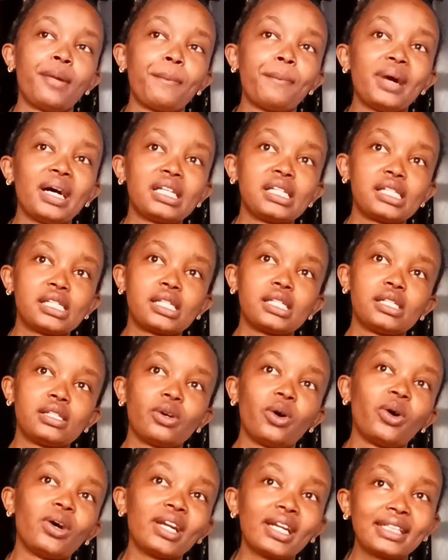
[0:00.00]
but
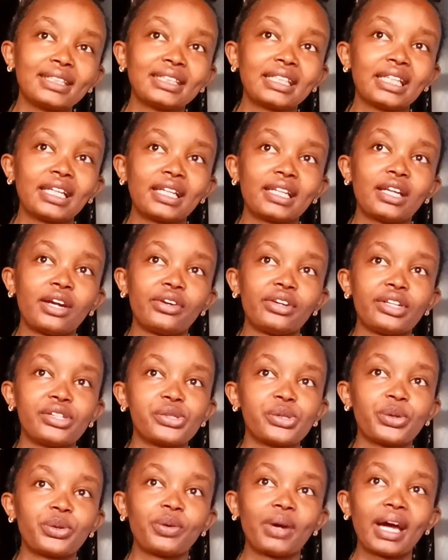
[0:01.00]
honestly, the
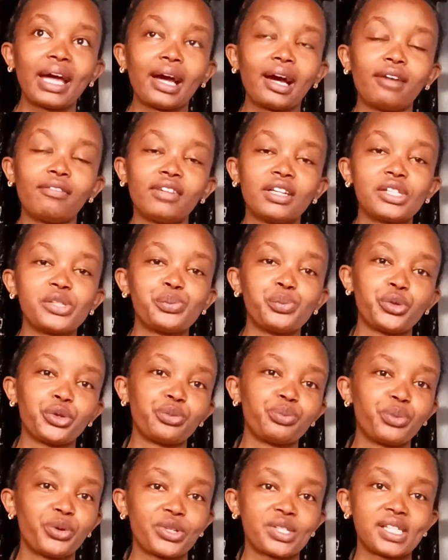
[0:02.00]
reason why I haven't
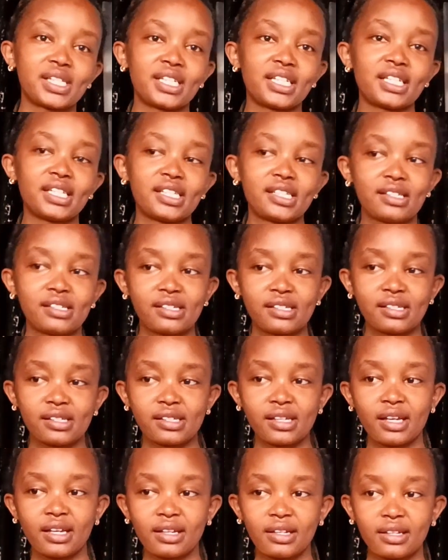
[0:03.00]
been posting
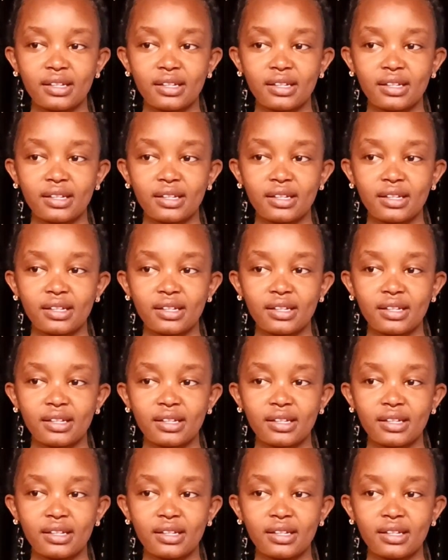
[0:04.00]
is,